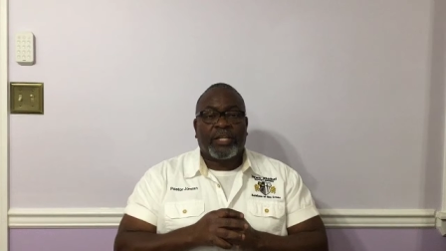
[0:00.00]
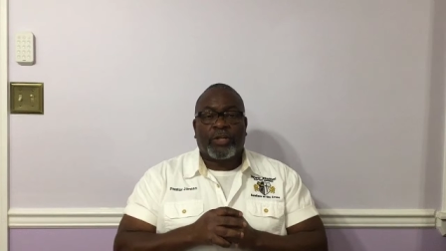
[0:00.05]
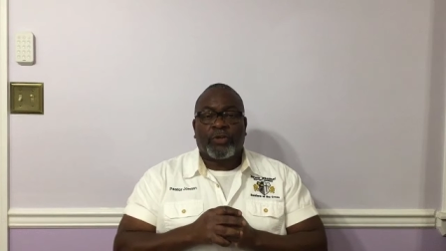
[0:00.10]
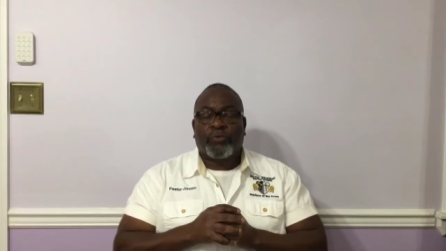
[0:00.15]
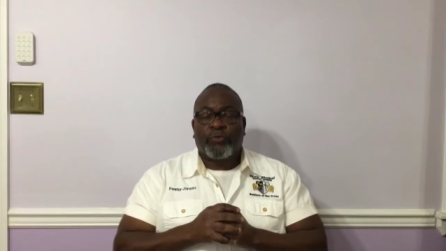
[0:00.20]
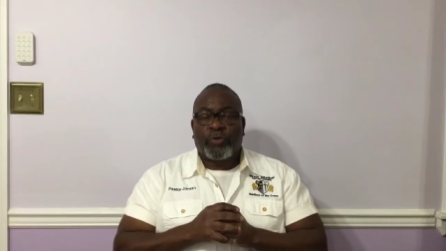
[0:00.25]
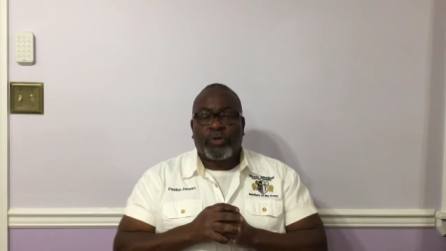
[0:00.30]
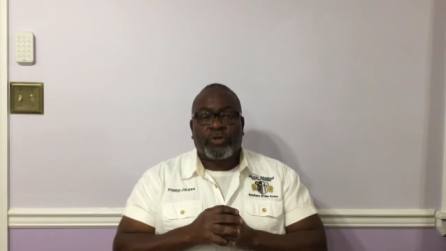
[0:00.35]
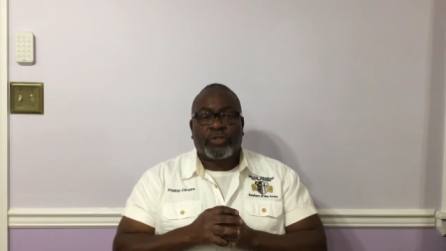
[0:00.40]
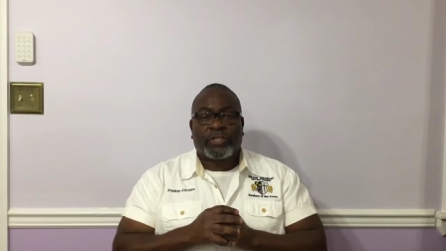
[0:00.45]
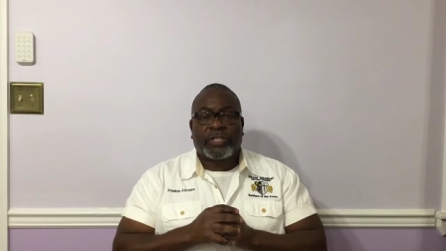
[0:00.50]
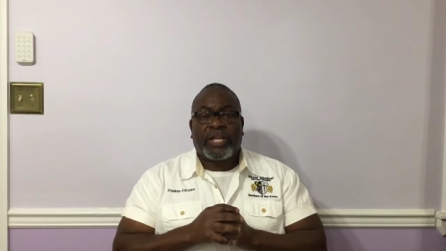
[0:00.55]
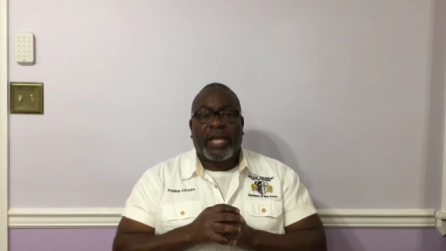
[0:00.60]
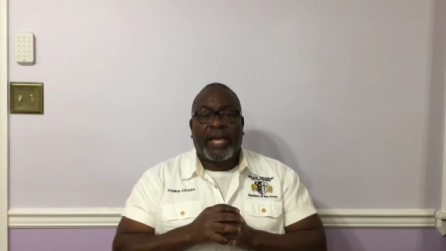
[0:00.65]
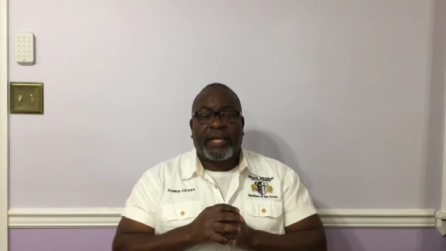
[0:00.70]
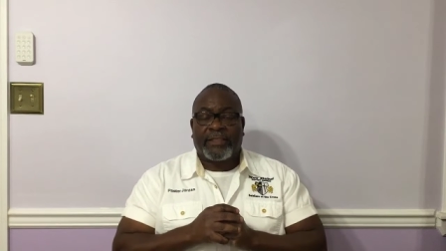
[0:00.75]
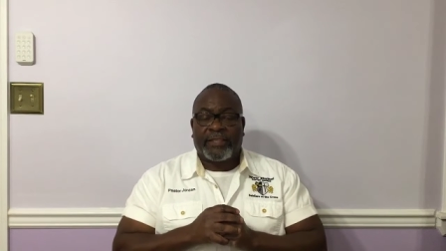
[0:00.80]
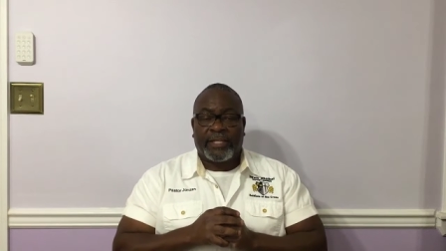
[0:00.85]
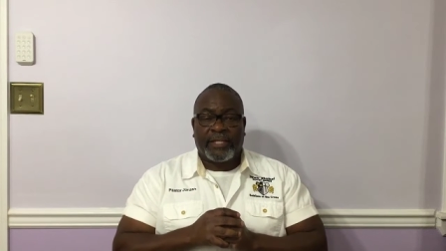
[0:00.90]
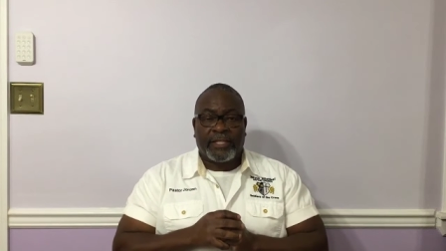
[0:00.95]
in a worse
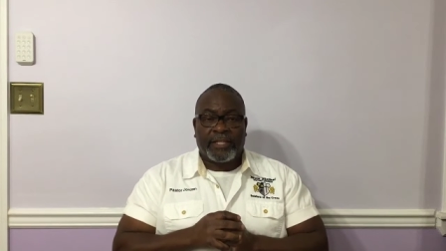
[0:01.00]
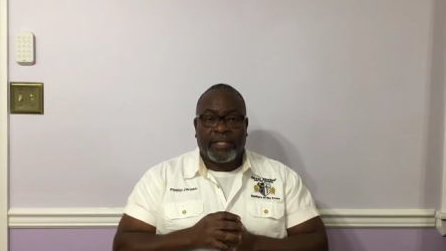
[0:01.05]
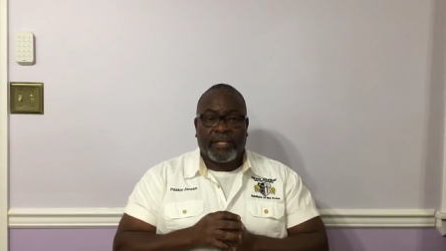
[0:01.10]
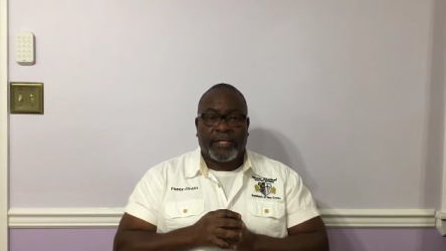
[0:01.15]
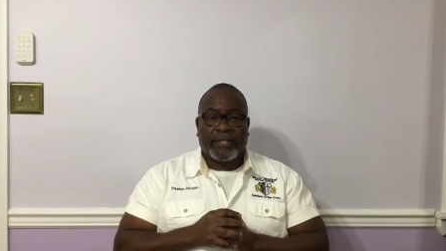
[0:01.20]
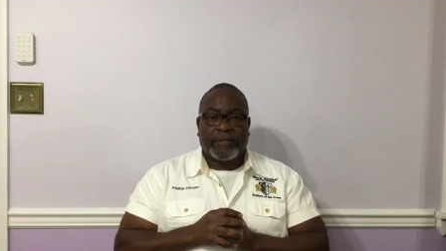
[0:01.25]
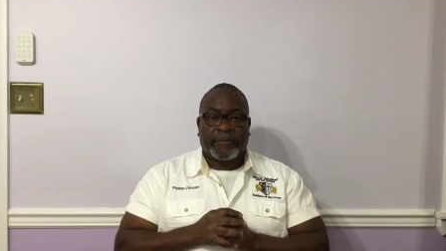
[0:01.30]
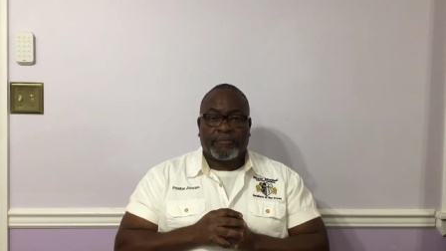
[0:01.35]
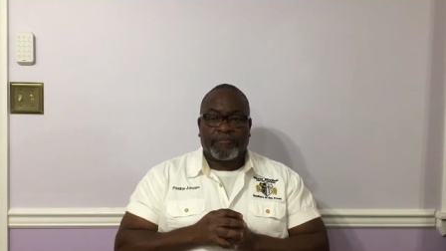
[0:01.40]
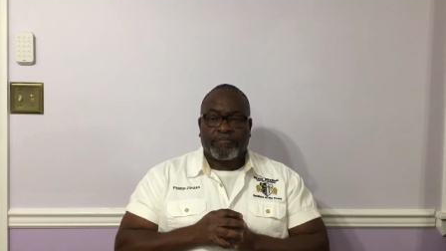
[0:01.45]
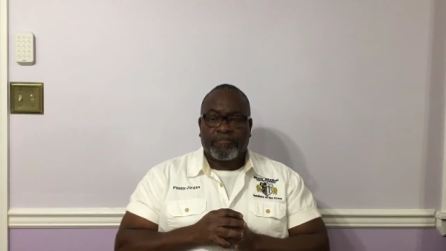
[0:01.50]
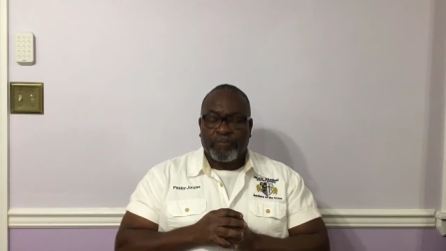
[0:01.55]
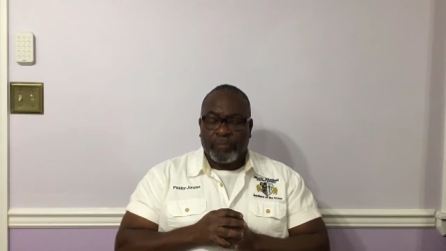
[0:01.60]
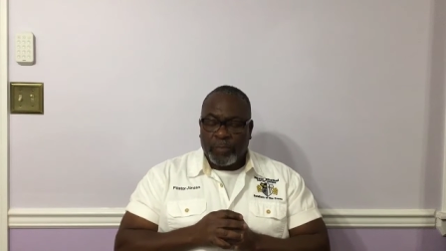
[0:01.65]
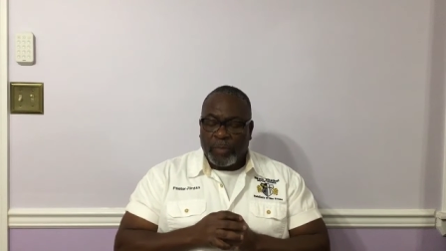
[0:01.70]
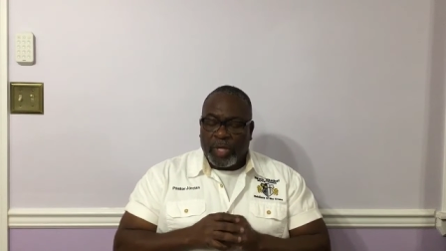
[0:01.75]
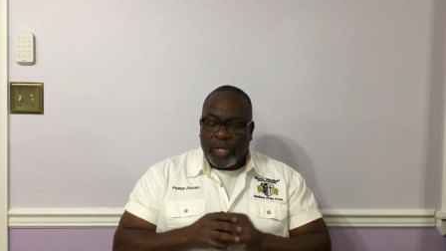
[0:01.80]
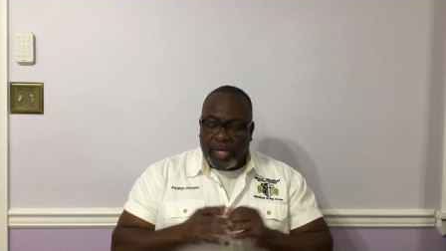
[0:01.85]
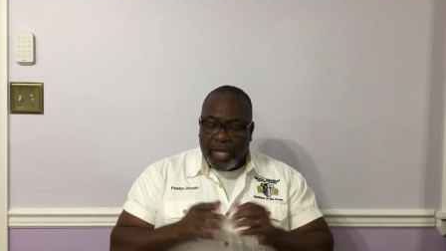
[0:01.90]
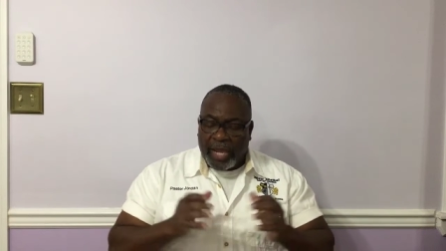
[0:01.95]
light than them.
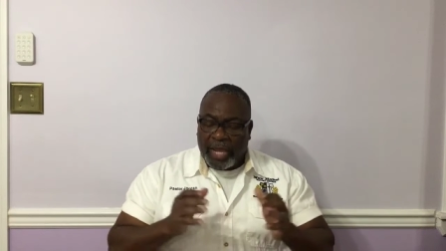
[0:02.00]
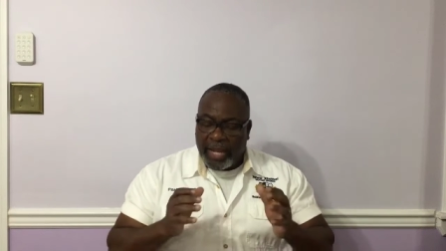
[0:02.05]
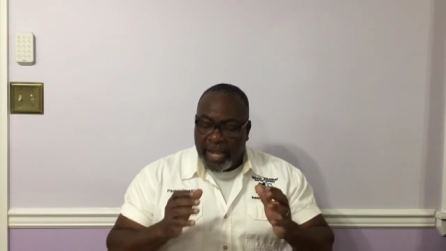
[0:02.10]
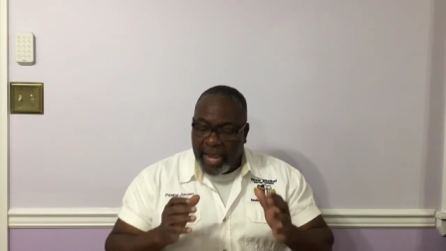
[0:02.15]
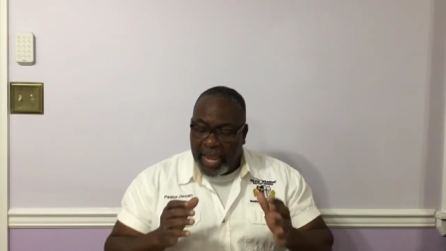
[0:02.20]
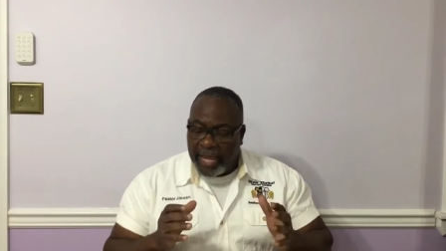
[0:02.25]
And,